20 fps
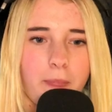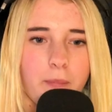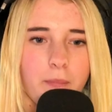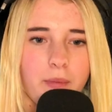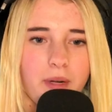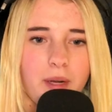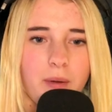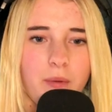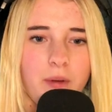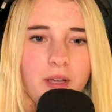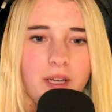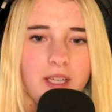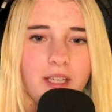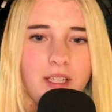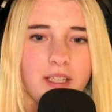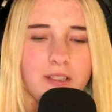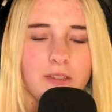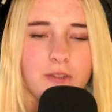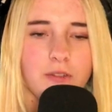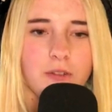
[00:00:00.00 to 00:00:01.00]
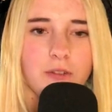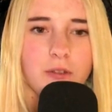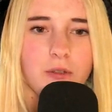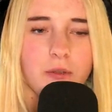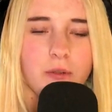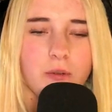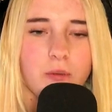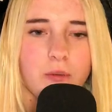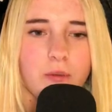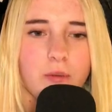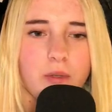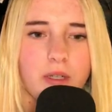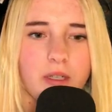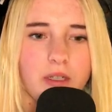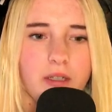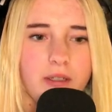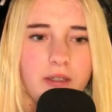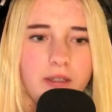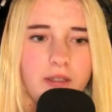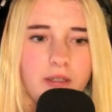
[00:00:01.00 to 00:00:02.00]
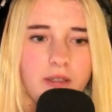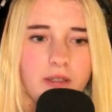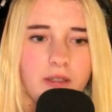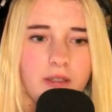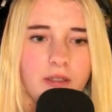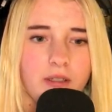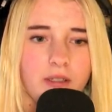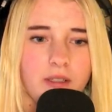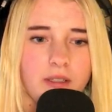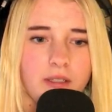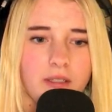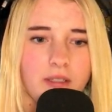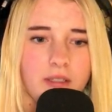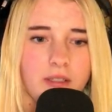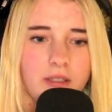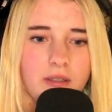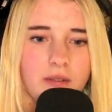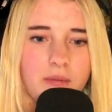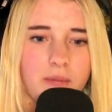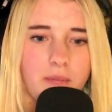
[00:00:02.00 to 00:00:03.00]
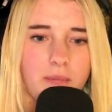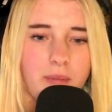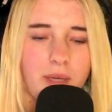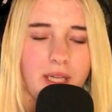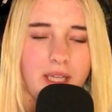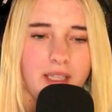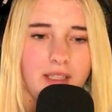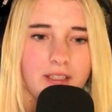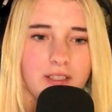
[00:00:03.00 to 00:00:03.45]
but I want to get through. Man,